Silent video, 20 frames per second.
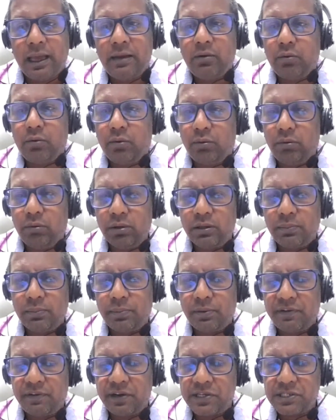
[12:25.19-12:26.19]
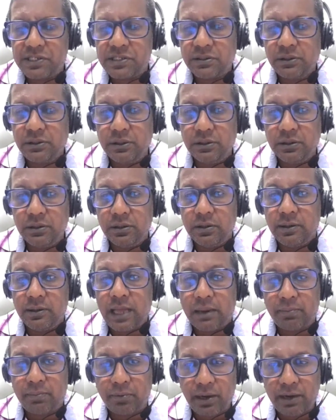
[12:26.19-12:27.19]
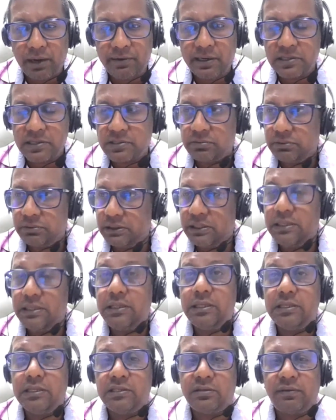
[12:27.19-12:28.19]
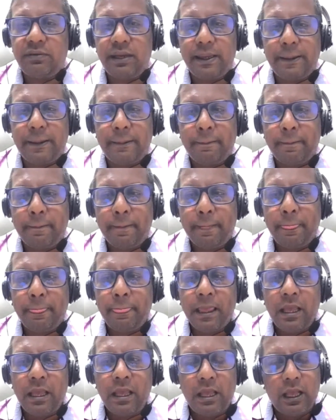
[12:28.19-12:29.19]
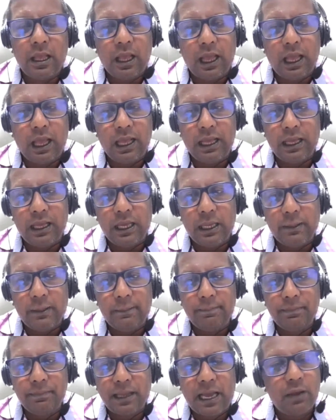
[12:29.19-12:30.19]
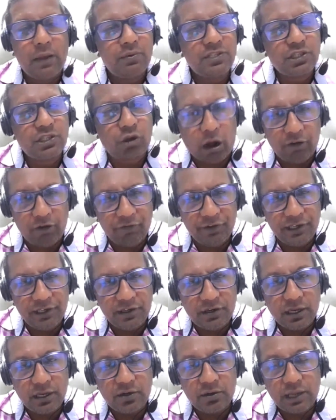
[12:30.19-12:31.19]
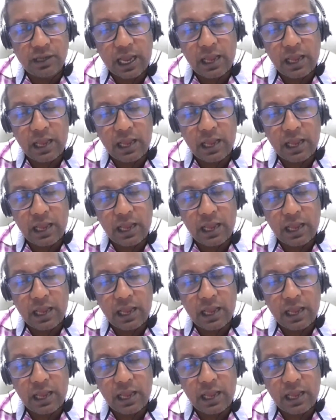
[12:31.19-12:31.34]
and all the professional librarians within the sphere, I was confident.